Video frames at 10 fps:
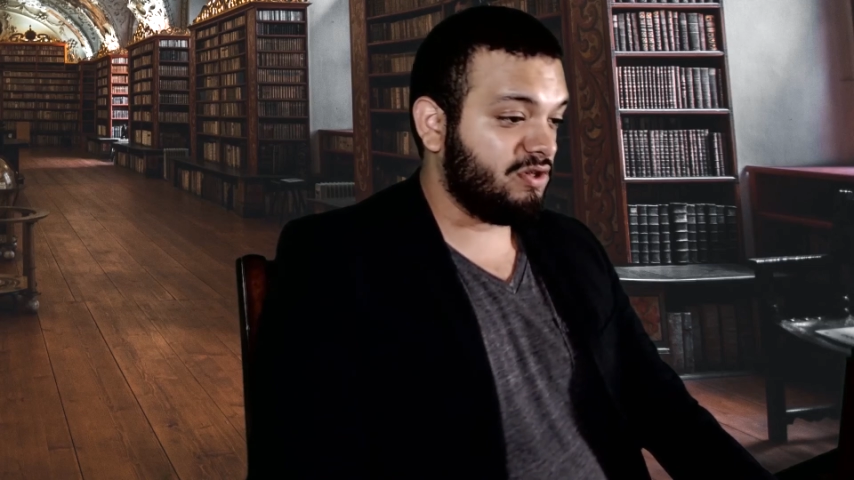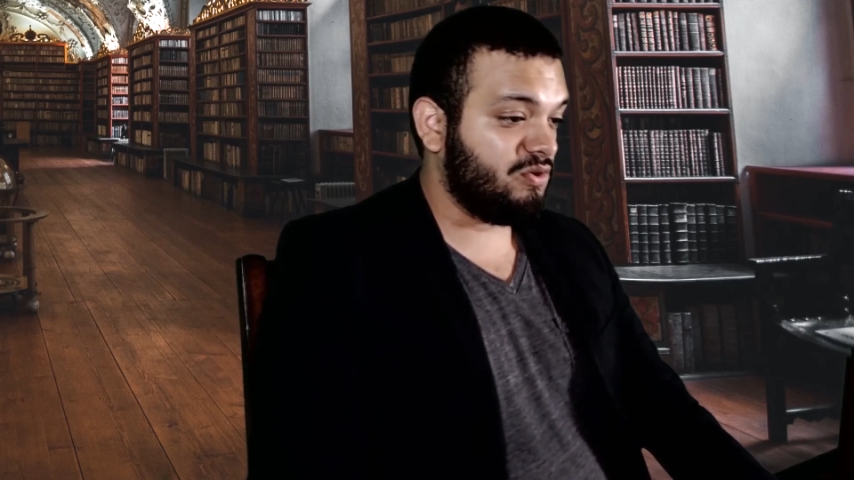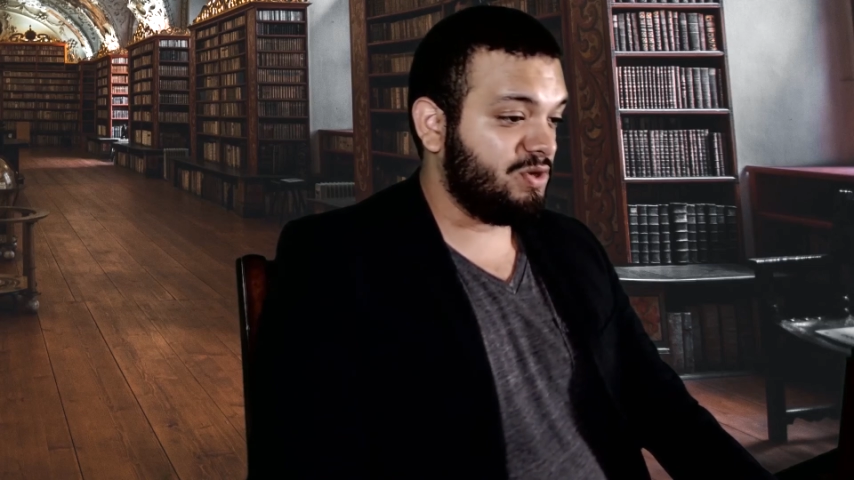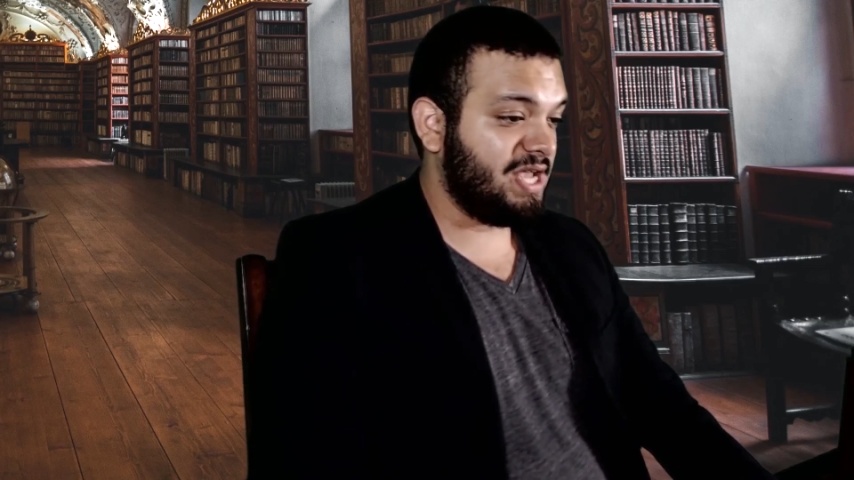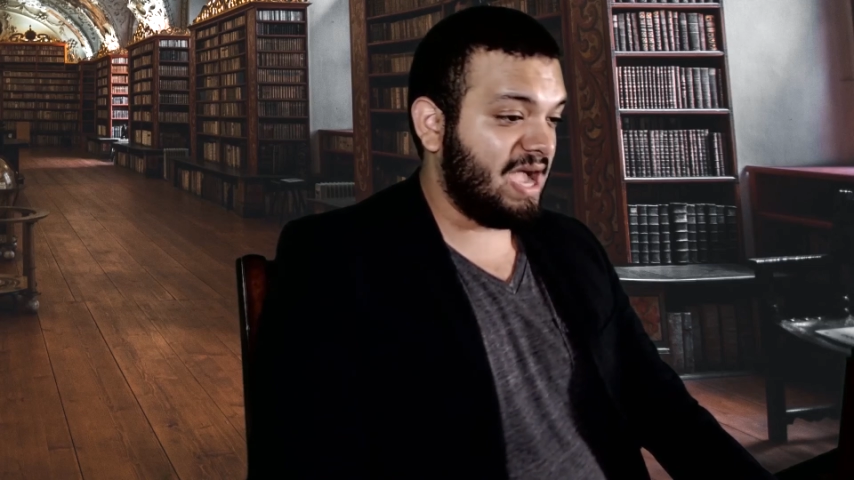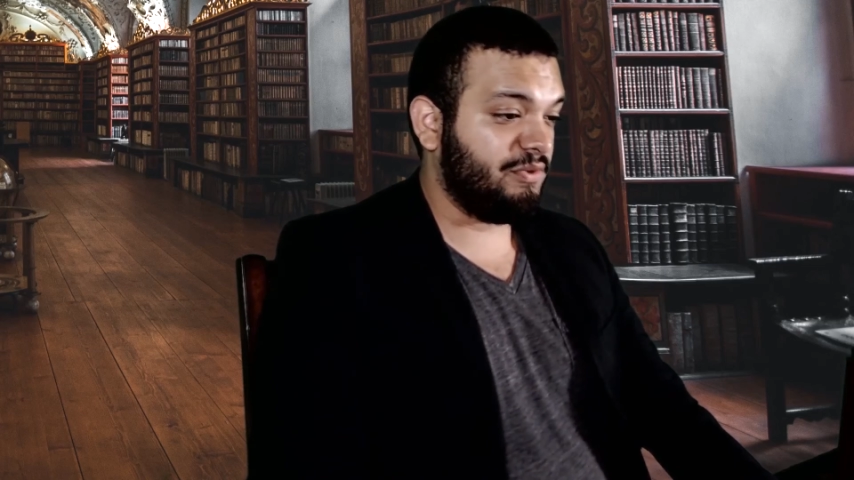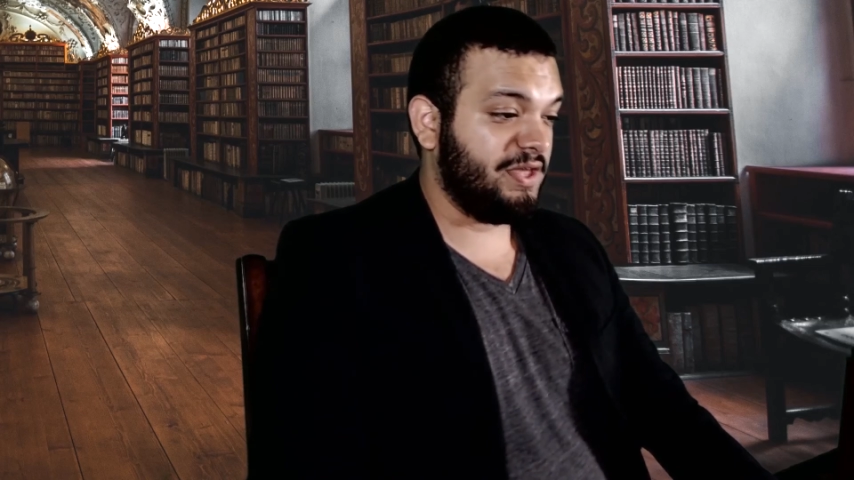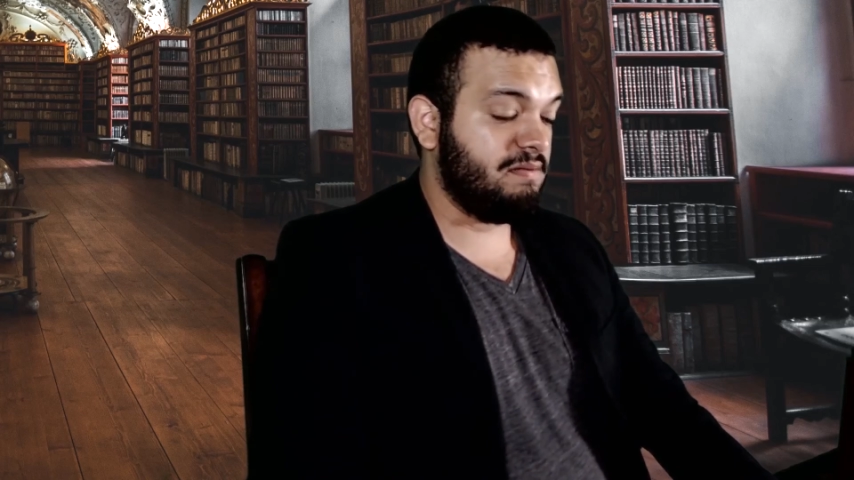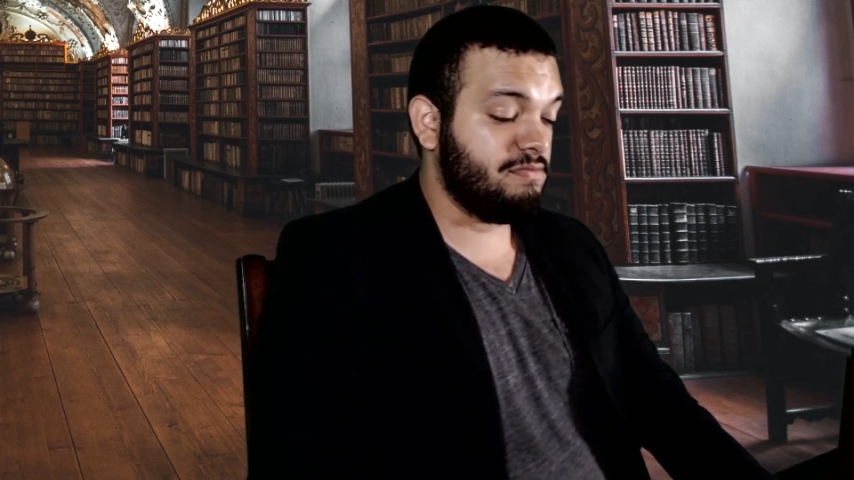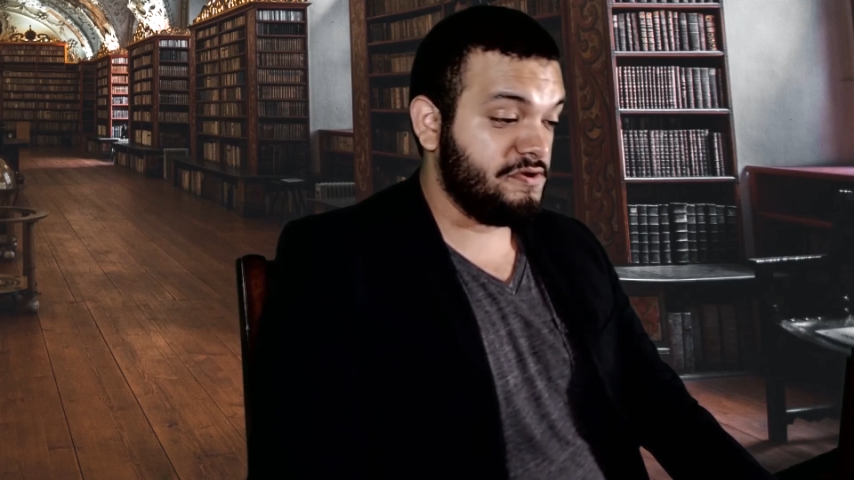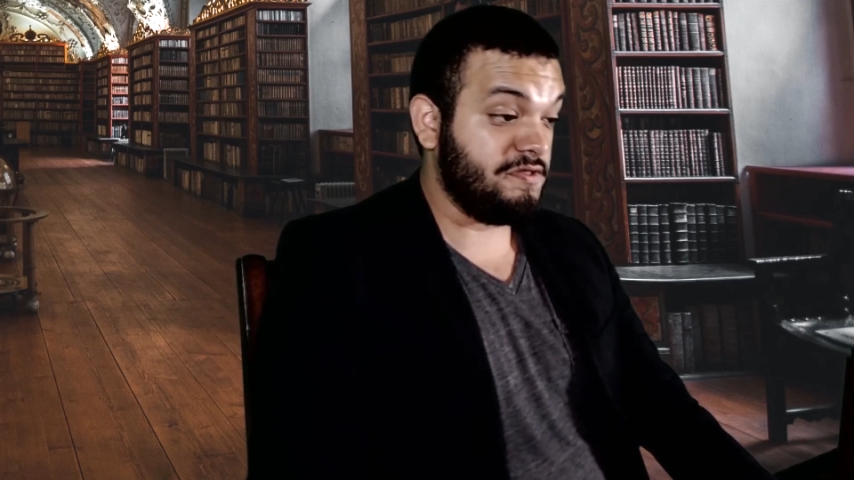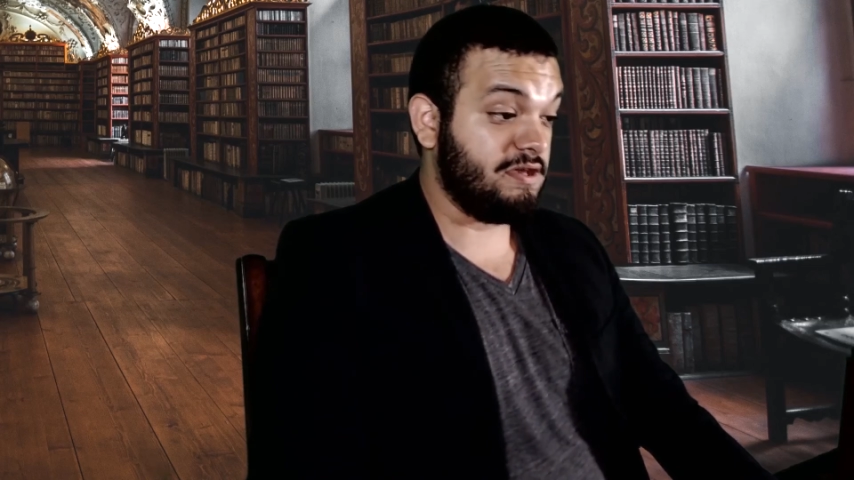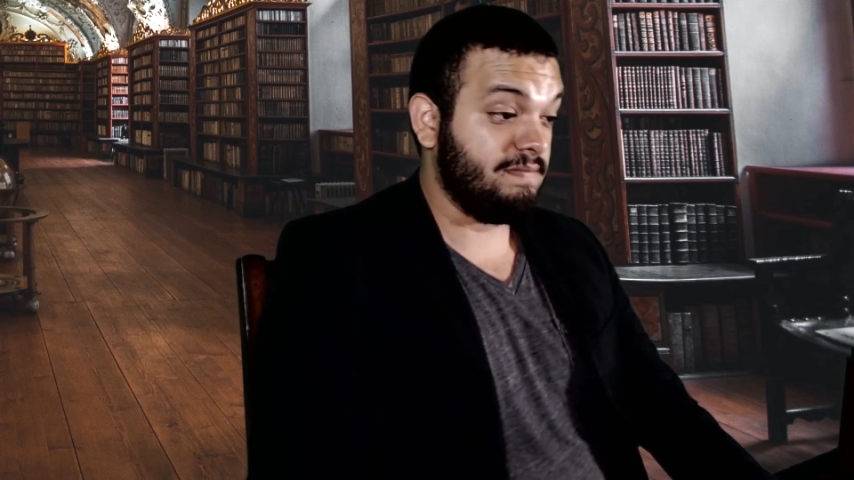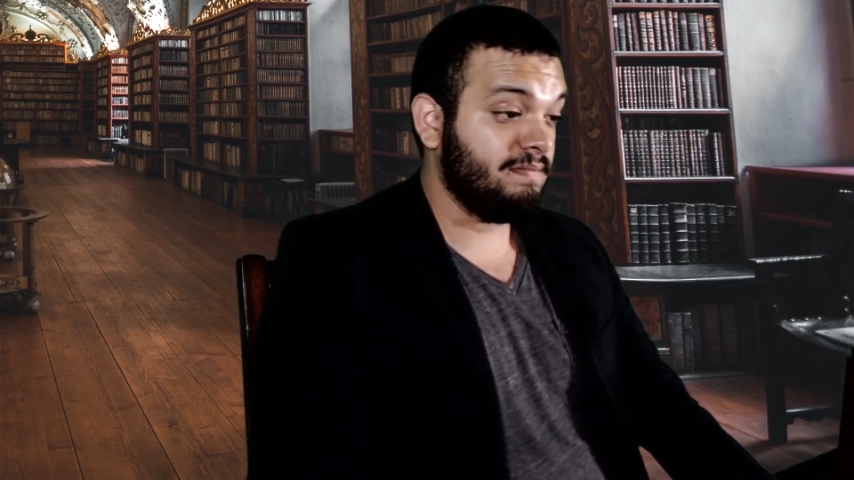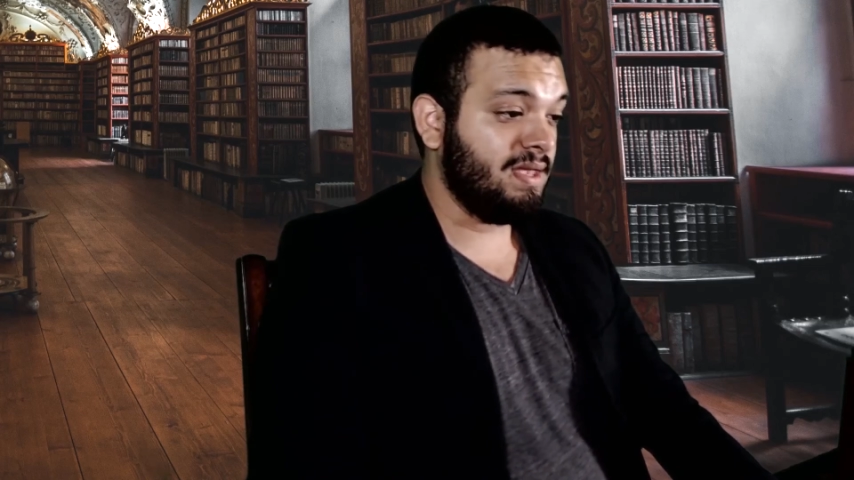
to attack without mercy,